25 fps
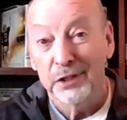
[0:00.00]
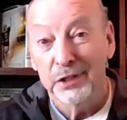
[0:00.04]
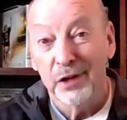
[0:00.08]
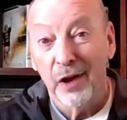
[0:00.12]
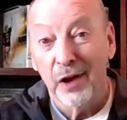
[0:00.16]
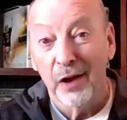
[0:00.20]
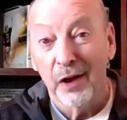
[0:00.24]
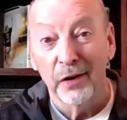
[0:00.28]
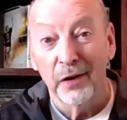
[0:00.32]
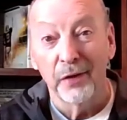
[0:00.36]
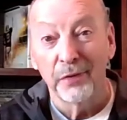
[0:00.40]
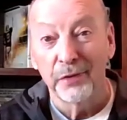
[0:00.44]

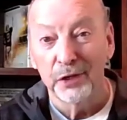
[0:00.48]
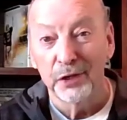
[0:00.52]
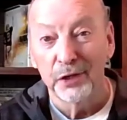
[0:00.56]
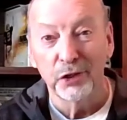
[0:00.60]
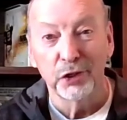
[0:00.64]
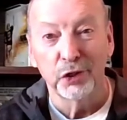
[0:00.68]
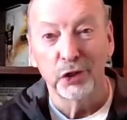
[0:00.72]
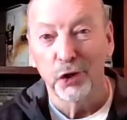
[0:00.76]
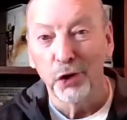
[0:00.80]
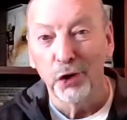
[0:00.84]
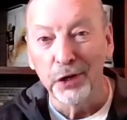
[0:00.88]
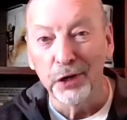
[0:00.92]
and we
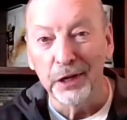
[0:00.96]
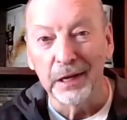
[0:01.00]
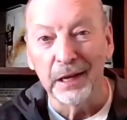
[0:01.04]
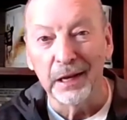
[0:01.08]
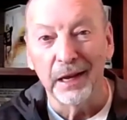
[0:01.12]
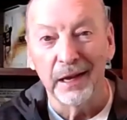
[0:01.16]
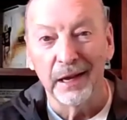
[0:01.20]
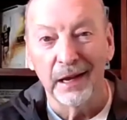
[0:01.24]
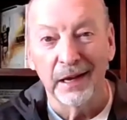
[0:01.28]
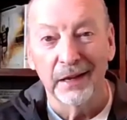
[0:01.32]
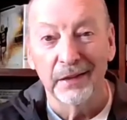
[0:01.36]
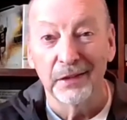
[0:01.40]
started on this
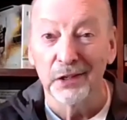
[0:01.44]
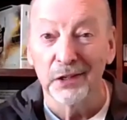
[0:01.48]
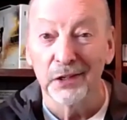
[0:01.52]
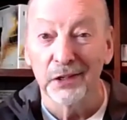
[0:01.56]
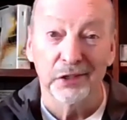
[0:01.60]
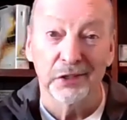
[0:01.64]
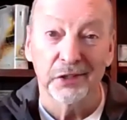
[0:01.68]
journey